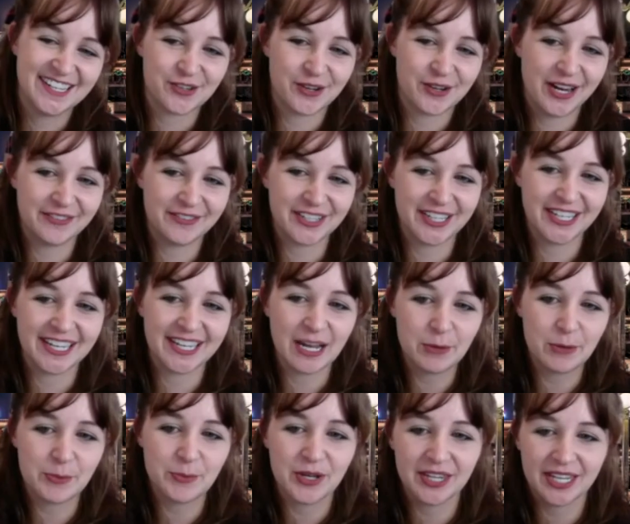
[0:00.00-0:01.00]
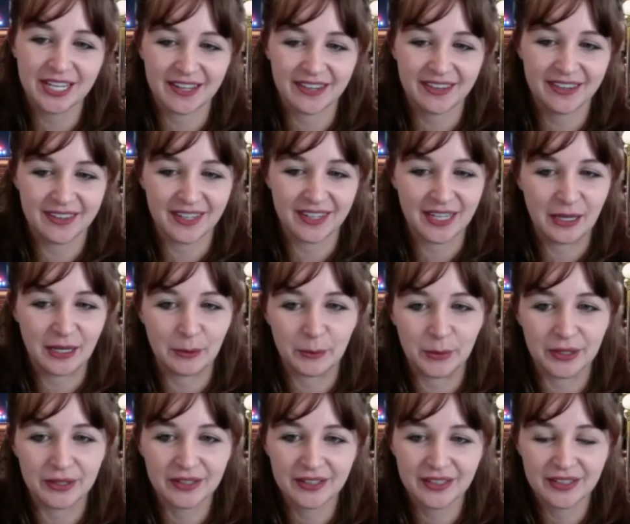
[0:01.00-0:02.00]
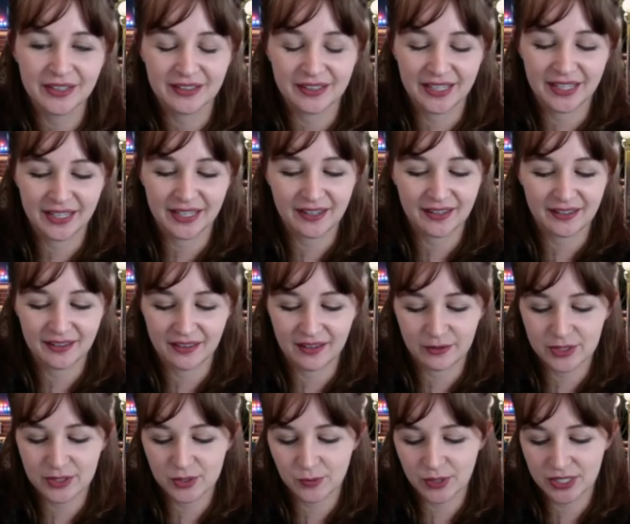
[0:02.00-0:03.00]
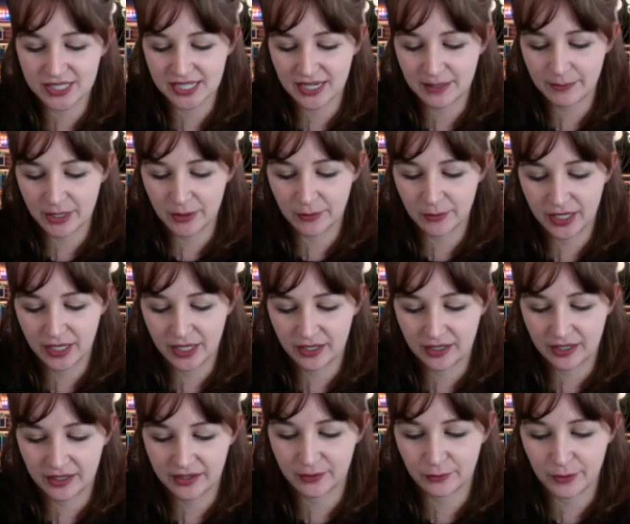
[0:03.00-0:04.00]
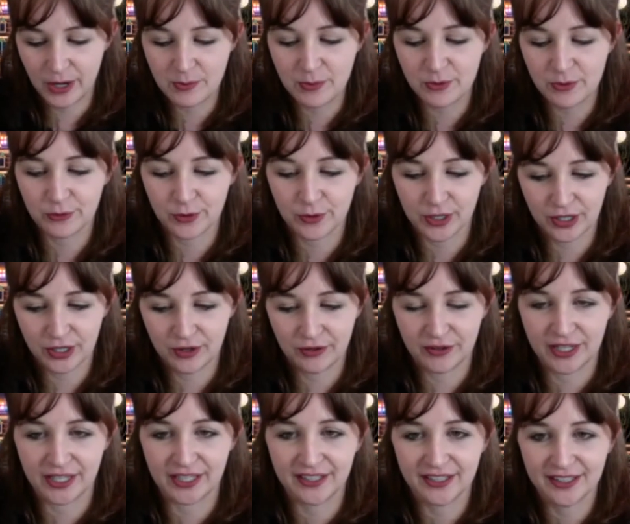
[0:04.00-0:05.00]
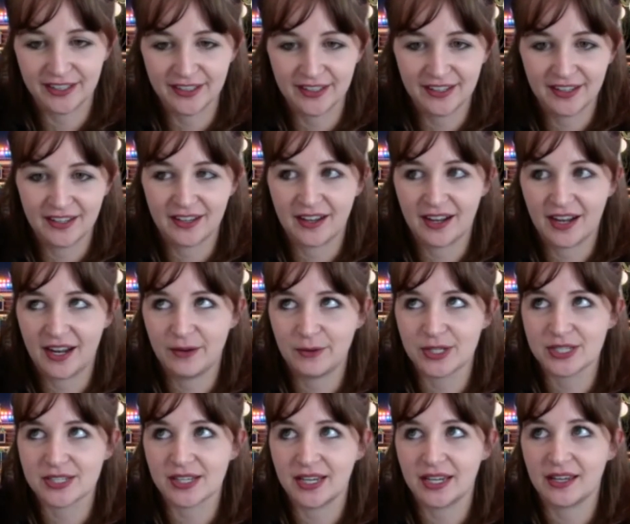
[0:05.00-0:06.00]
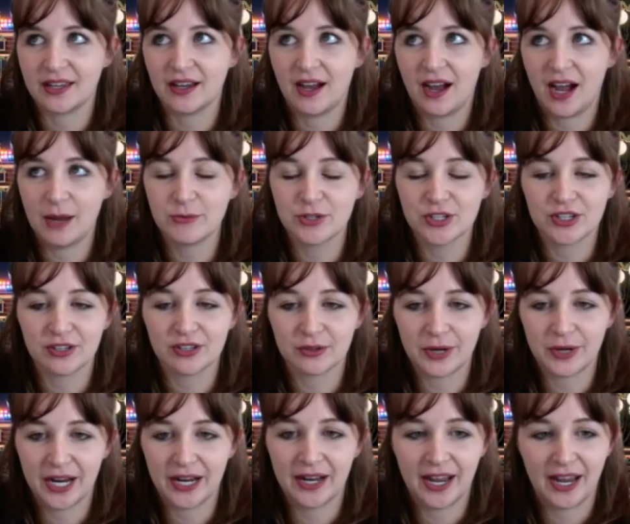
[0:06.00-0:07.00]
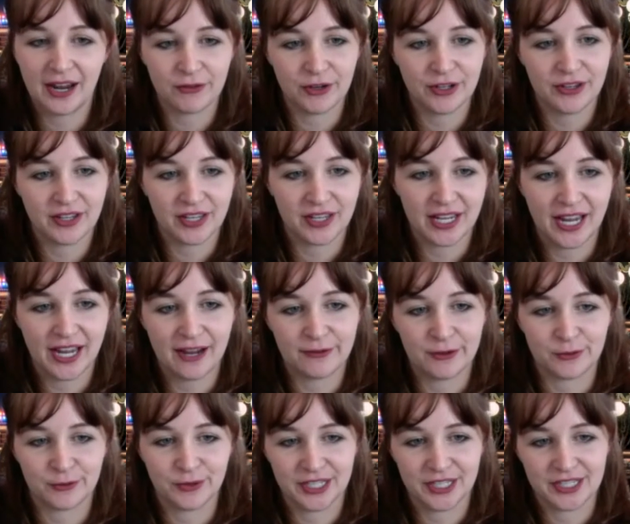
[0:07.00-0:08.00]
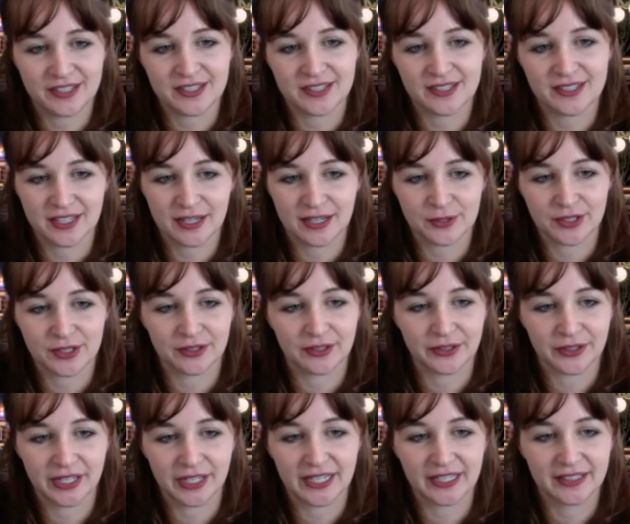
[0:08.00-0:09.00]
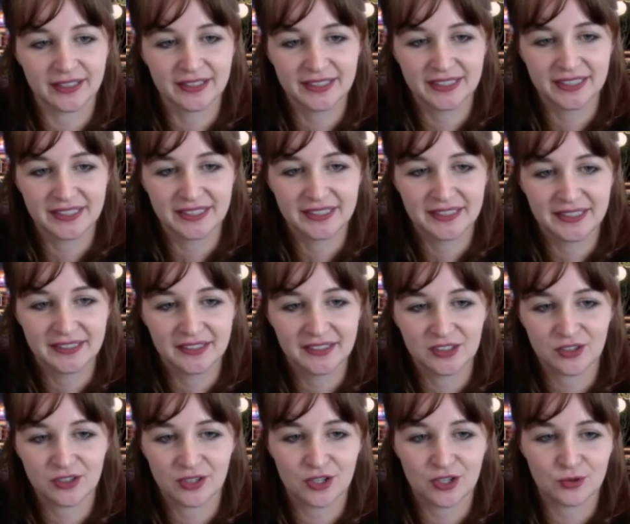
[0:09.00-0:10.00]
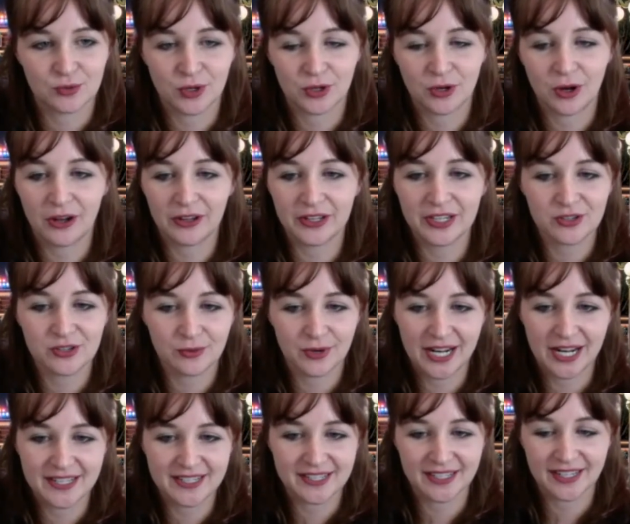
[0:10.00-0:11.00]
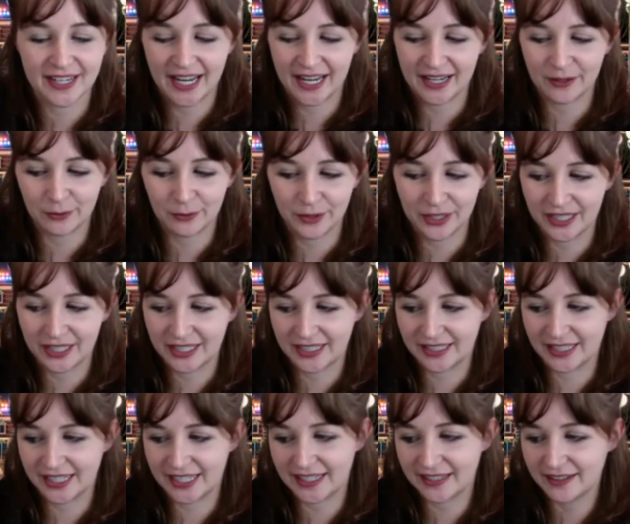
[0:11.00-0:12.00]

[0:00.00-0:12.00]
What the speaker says: I have to like come up with like a theme. Like there was one time I went, I think right before COVID, I was like, I'm just gonna ride everything I haven't ridden since I was a little kid. So I just rode all these rides that I hadn't ridden in like,